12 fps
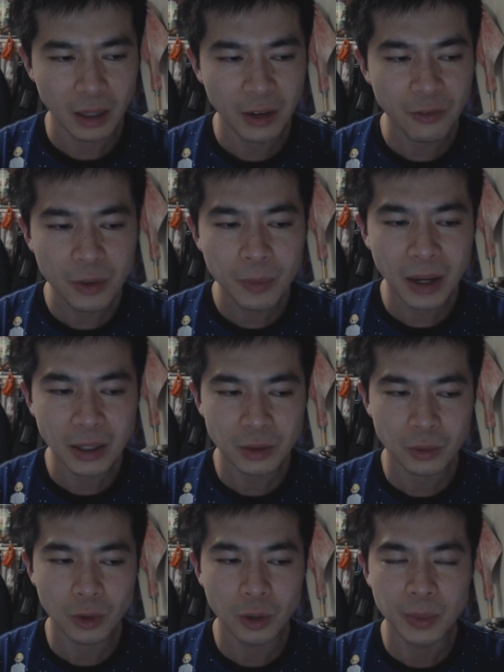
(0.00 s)
every
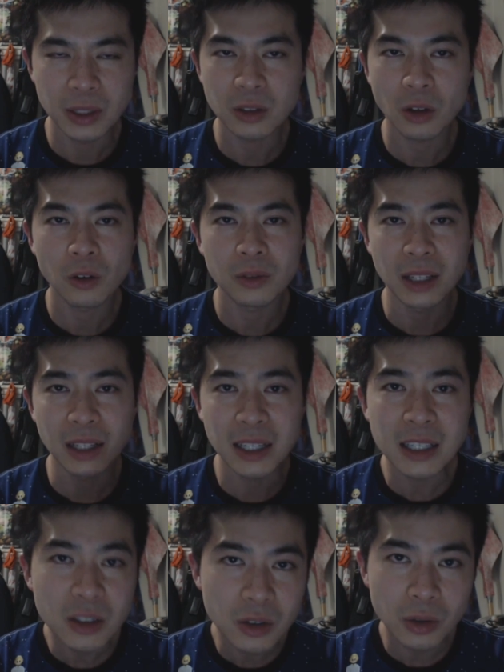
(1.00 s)
puzzle could be solved at
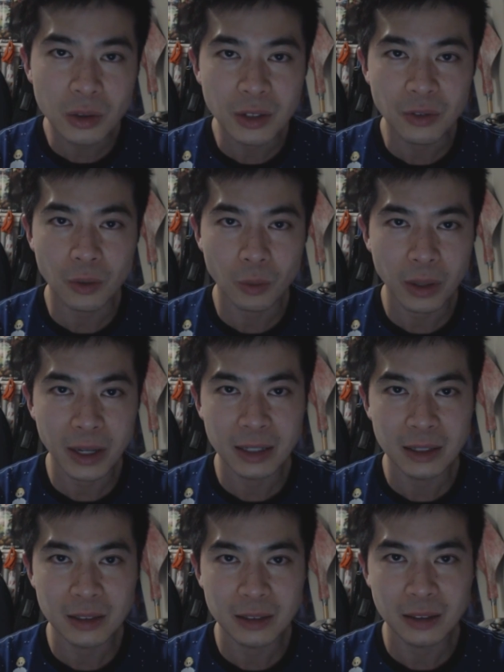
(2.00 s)
least two different
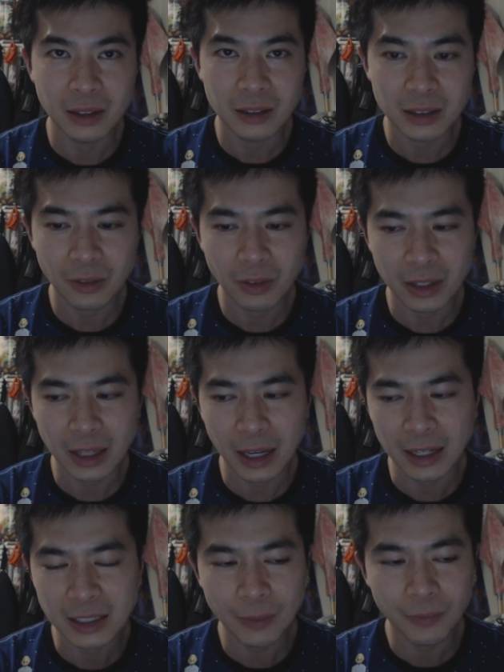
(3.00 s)
ways and stuff like
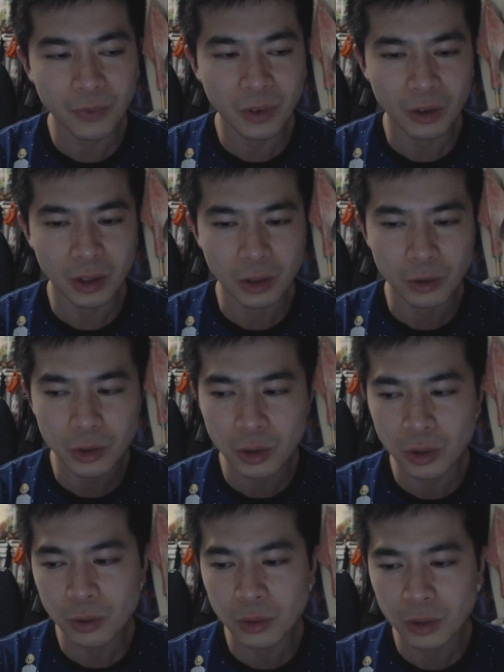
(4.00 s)
that. Except for there was
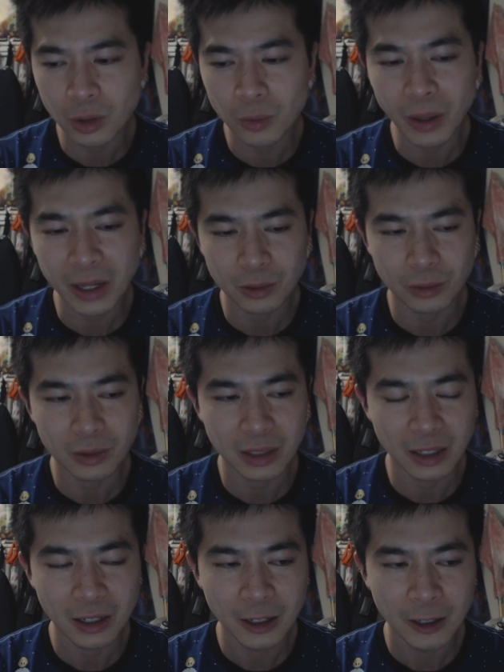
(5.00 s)
two puzzles
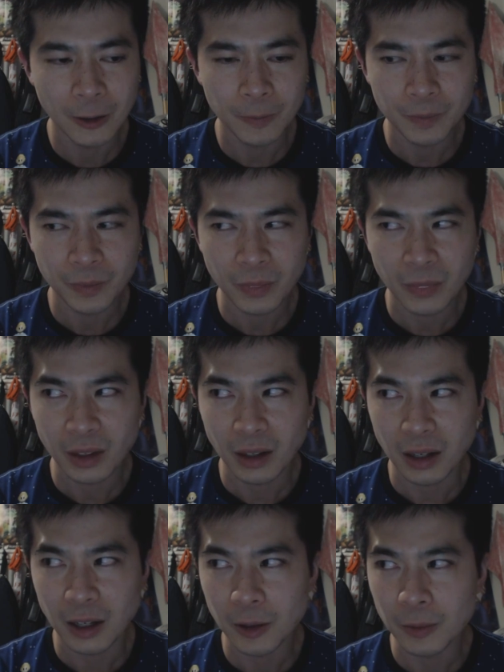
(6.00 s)
that
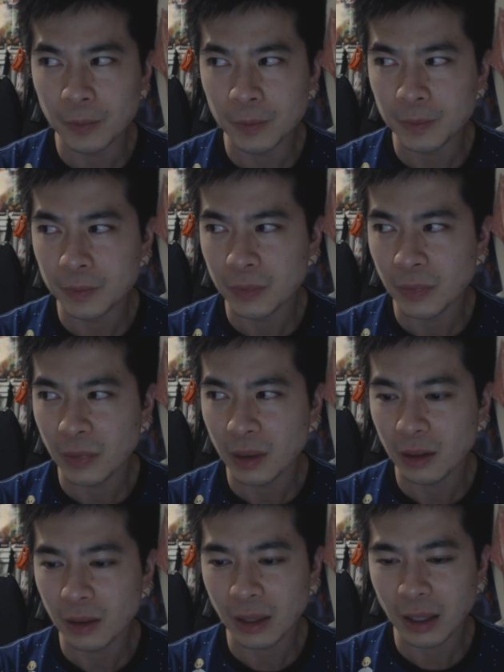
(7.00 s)
um,
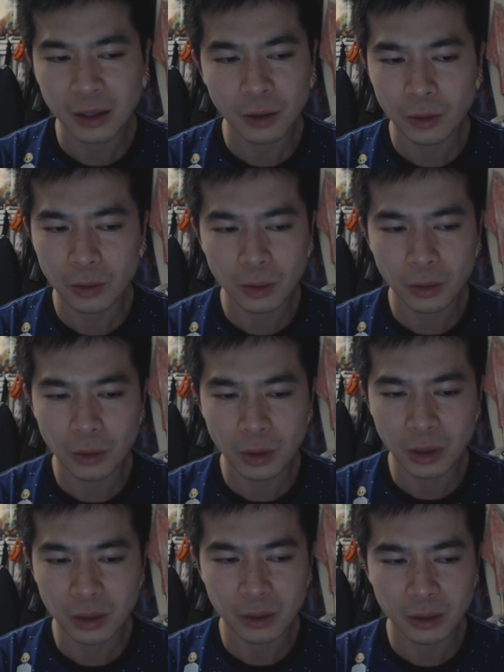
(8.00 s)
they
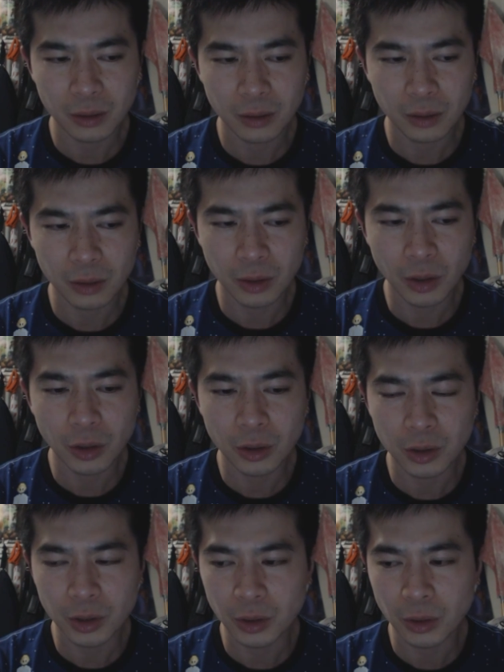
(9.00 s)
couldn't you
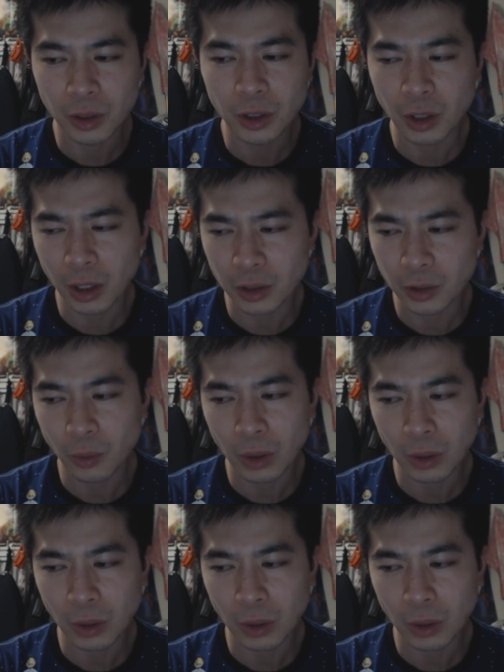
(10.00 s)
couldn't do you could only do